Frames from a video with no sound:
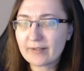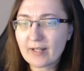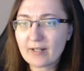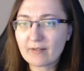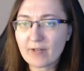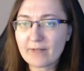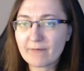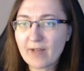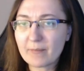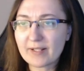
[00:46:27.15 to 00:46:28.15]
Ten Great
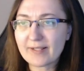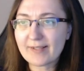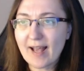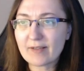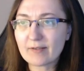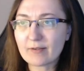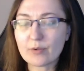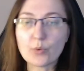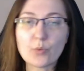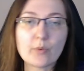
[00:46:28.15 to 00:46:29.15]
Families has to
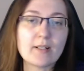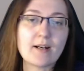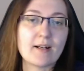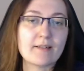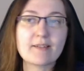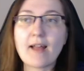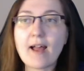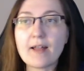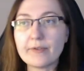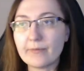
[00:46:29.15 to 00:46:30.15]
do with that
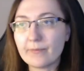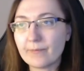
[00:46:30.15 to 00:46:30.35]
statue.